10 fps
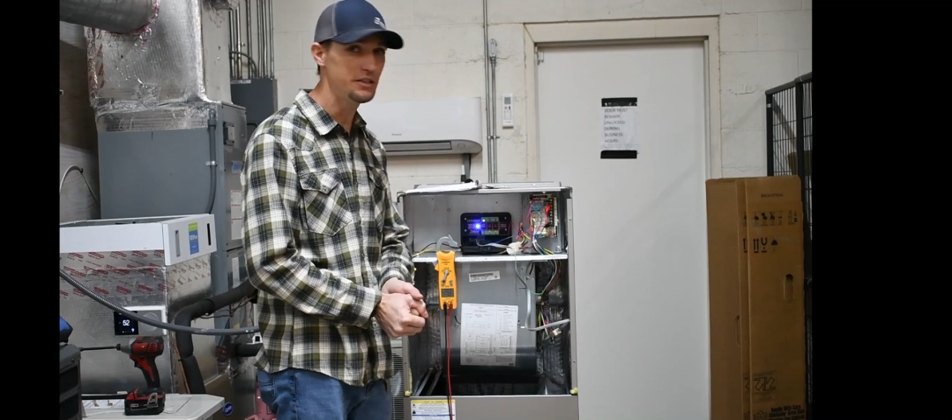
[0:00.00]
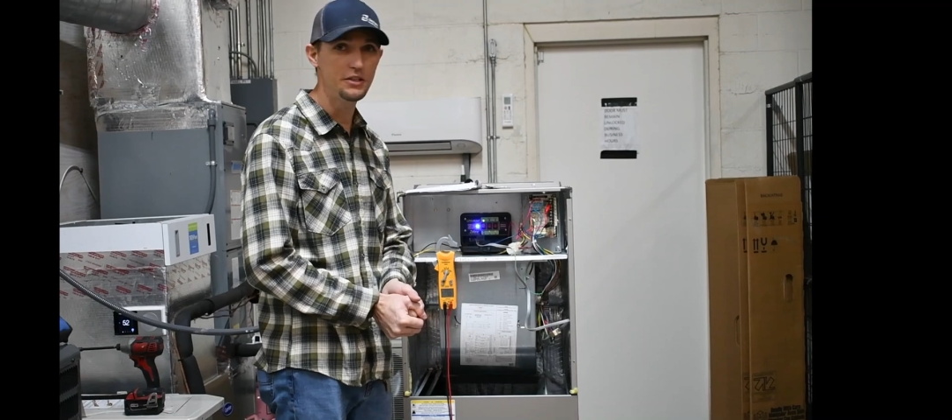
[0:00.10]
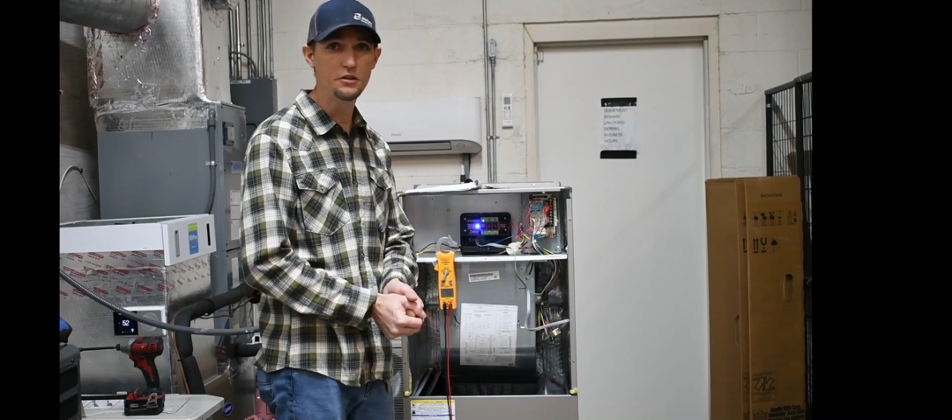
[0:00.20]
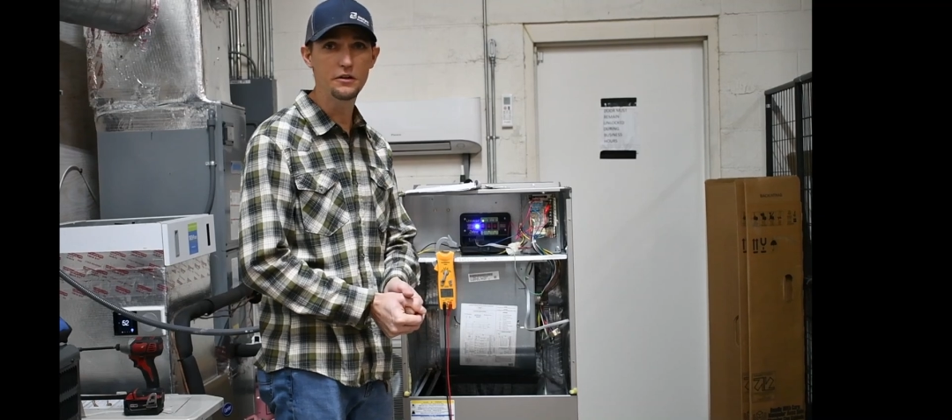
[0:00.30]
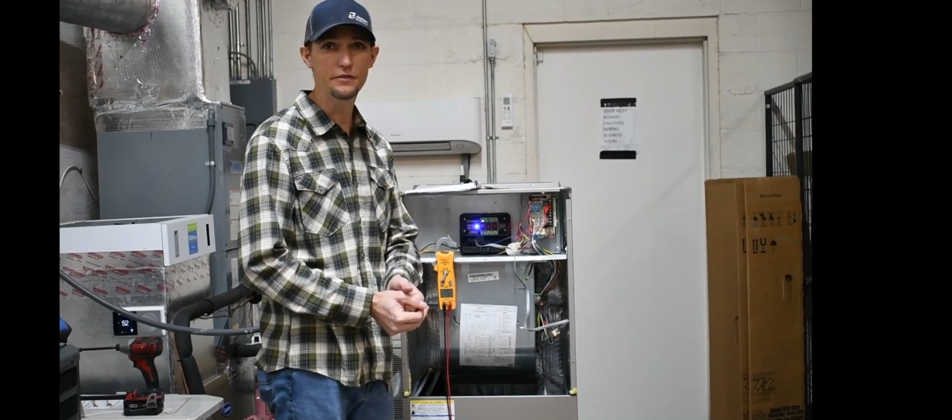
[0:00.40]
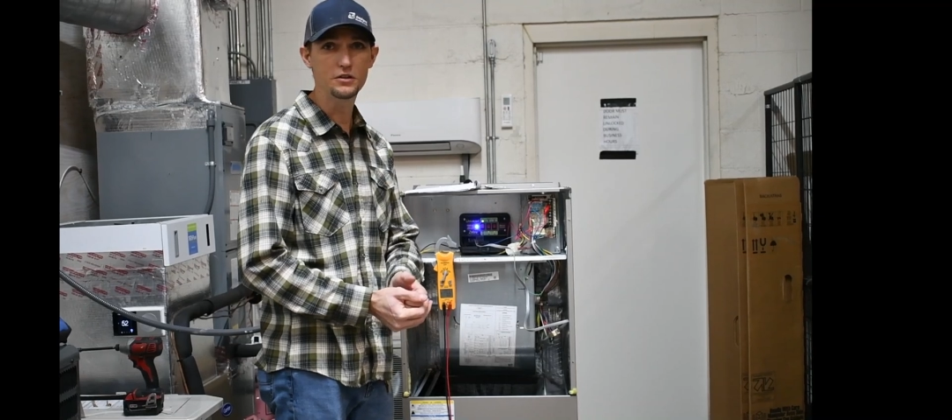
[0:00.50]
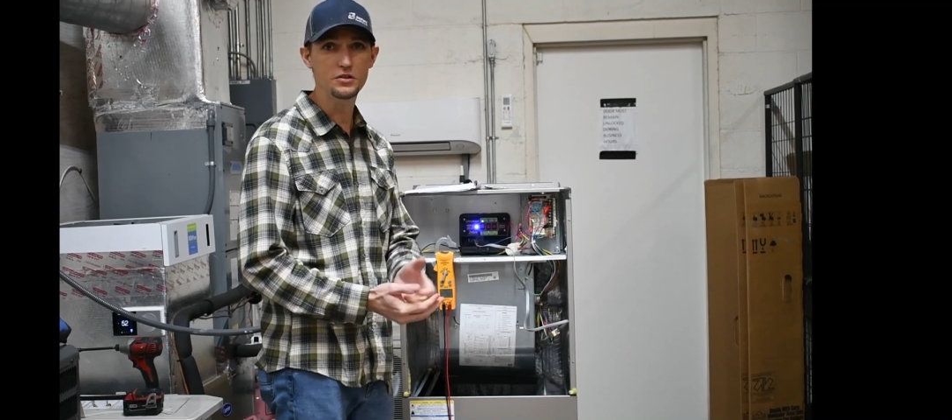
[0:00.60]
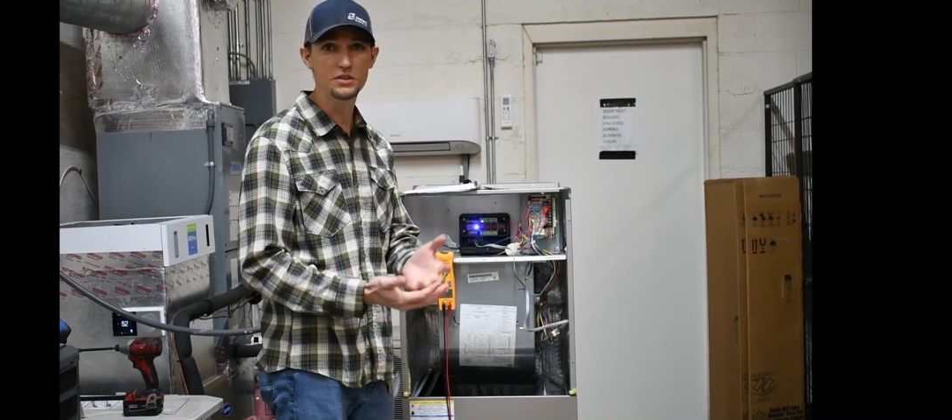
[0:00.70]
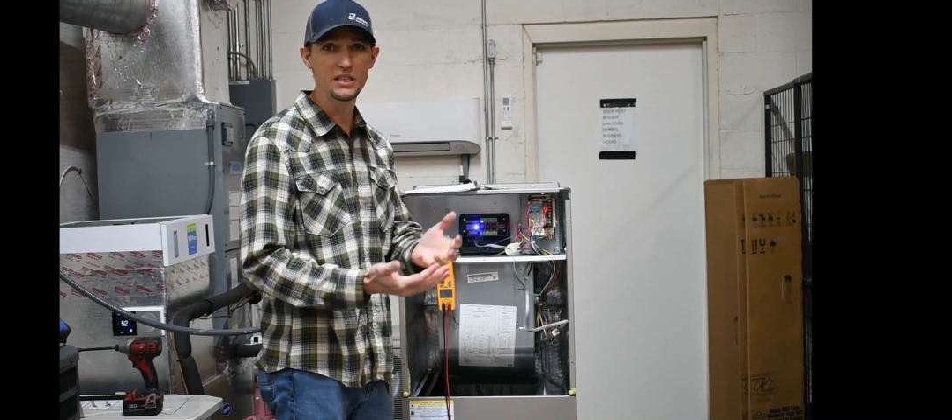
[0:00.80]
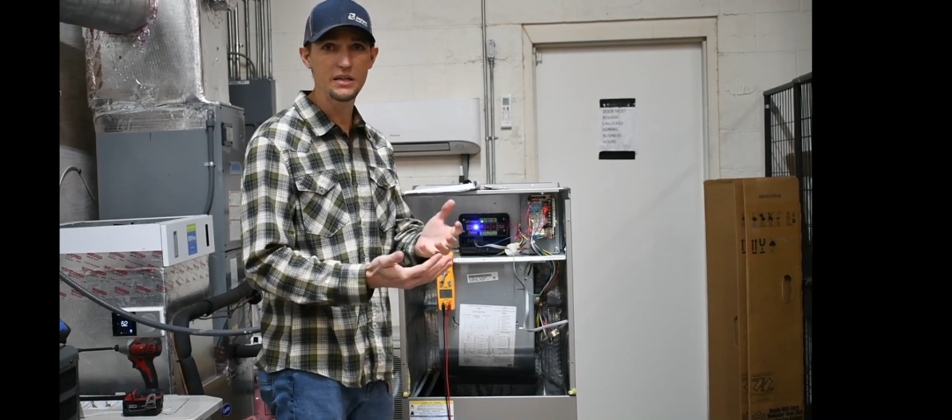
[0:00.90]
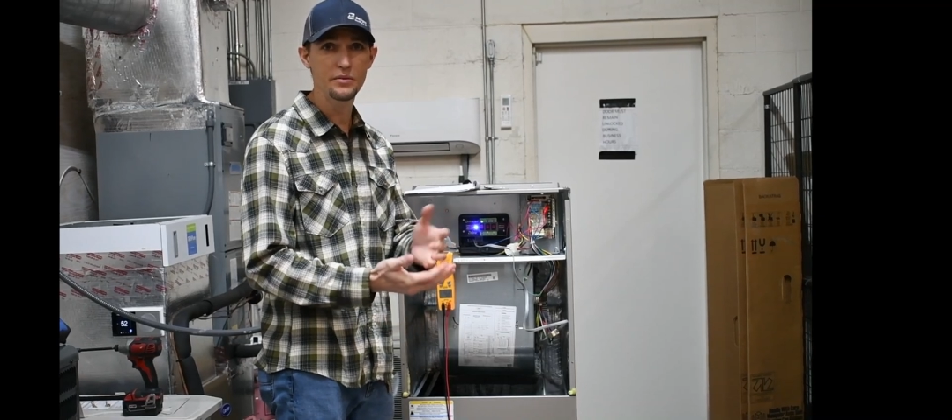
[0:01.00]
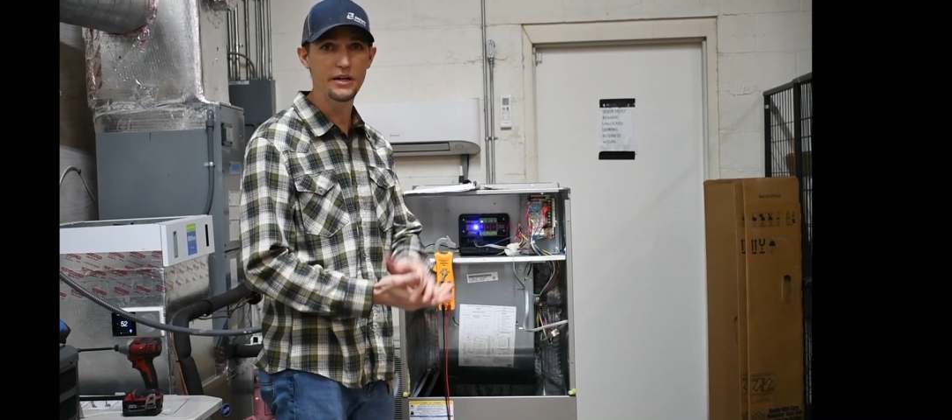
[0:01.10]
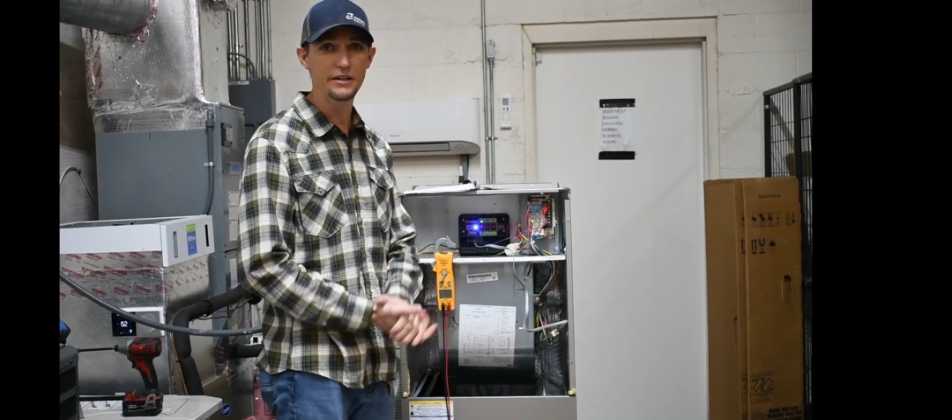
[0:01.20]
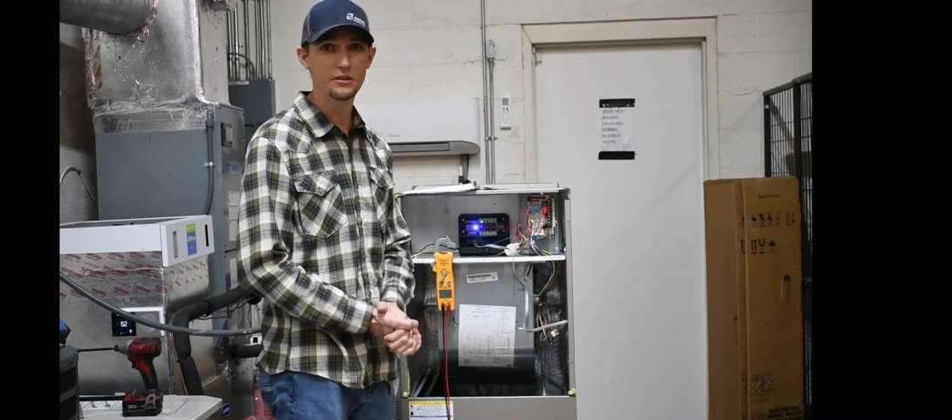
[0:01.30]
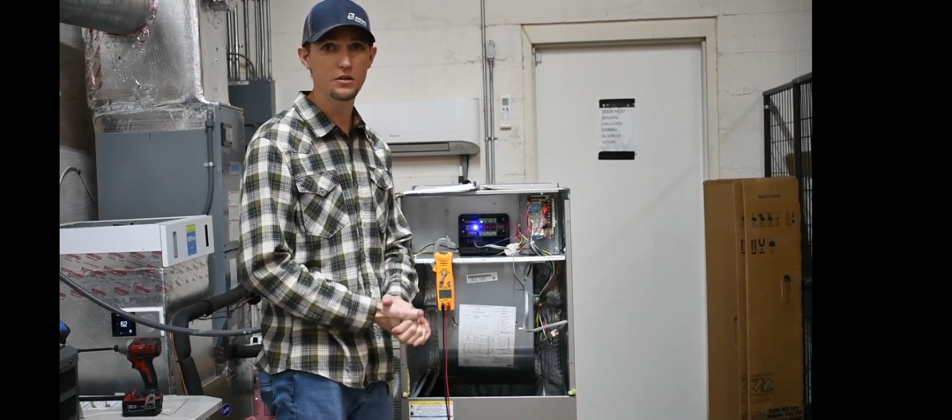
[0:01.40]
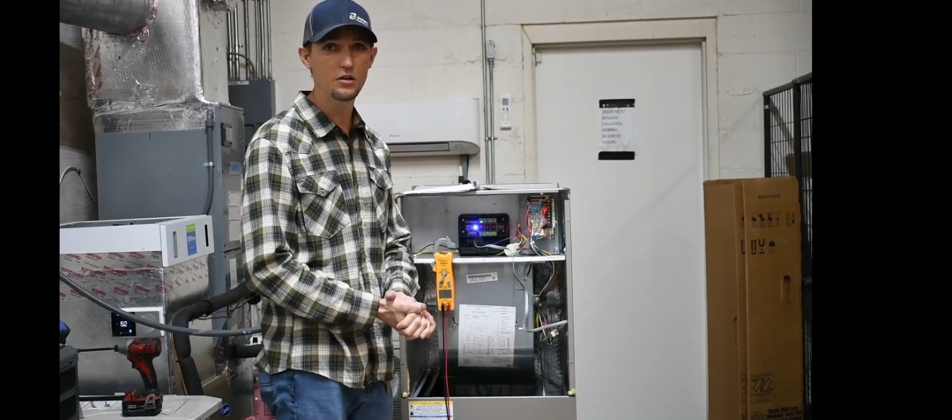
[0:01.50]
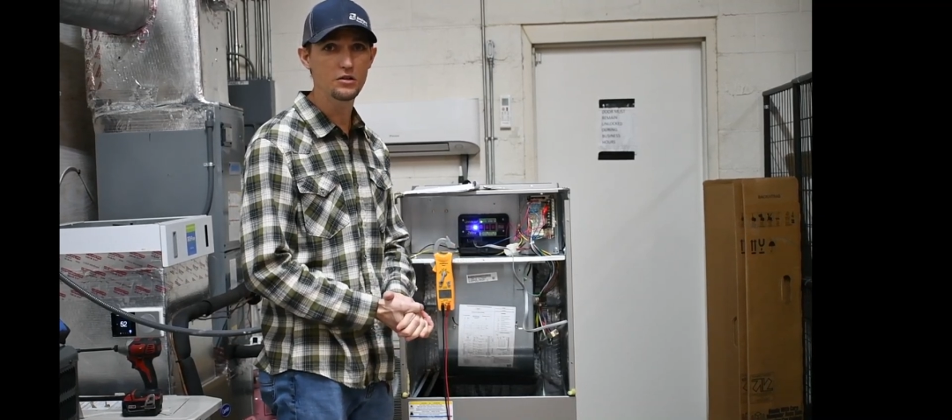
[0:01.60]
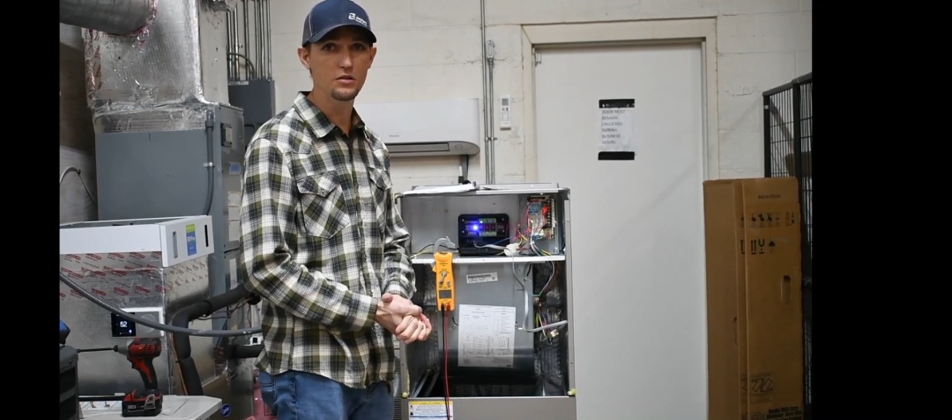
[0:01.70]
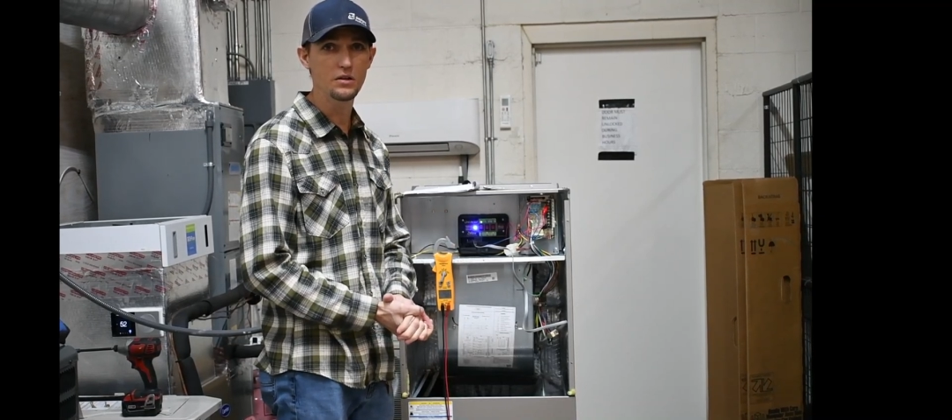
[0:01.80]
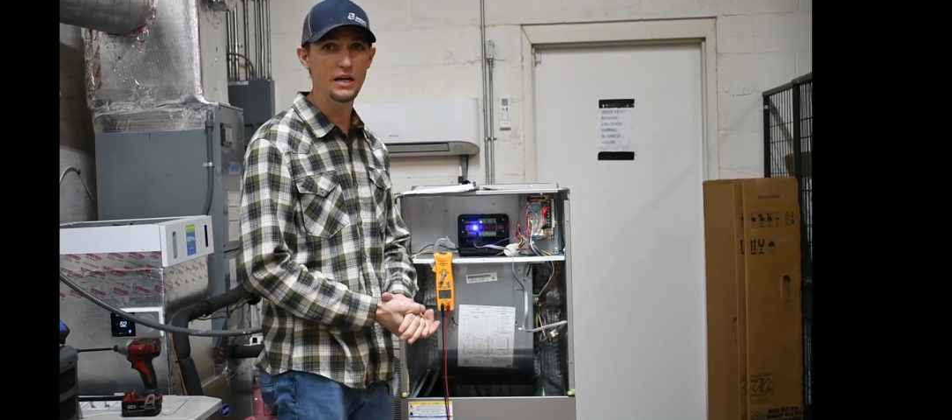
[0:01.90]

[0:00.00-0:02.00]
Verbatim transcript: Universal Zebra at your local